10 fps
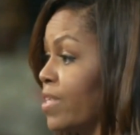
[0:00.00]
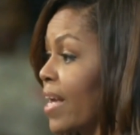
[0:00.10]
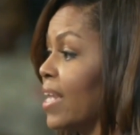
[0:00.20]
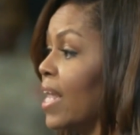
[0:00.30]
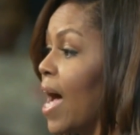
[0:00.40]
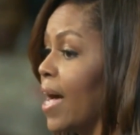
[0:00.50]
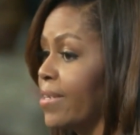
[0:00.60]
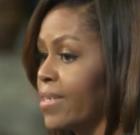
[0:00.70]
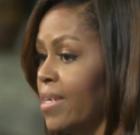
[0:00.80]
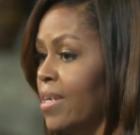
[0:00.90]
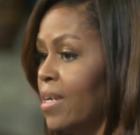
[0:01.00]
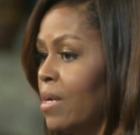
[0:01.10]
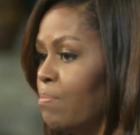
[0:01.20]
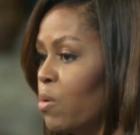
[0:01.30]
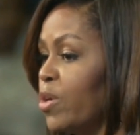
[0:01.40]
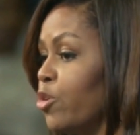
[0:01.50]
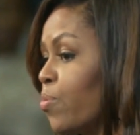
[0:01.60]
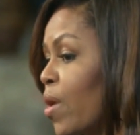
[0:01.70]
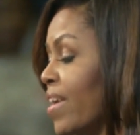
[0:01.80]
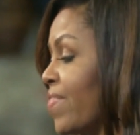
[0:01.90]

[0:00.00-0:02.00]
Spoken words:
like a lot. But when you break